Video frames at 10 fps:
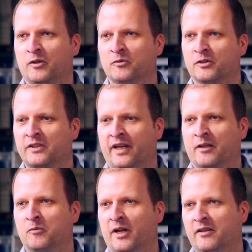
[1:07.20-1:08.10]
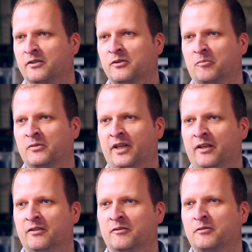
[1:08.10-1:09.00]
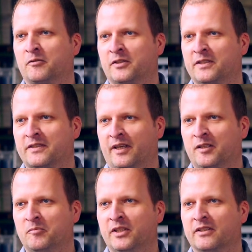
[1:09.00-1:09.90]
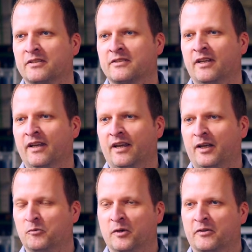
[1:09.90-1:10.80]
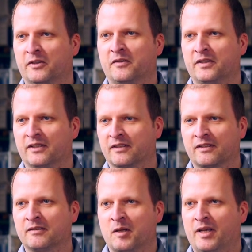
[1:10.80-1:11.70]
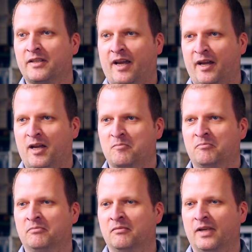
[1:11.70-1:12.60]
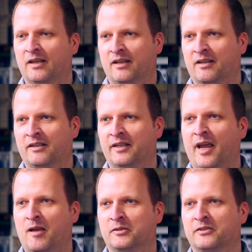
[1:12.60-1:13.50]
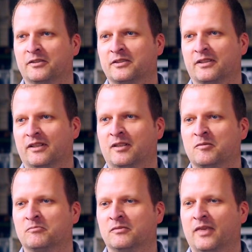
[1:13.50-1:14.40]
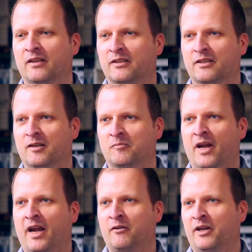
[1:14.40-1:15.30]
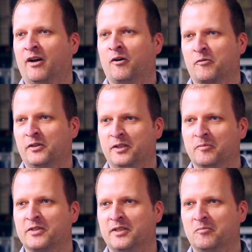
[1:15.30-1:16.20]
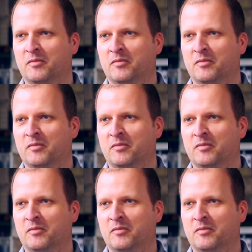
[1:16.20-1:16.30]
you would take away the top 10, 15 centimeters, and with it, the entire uh, inhabited uh, um, area of the deep sea,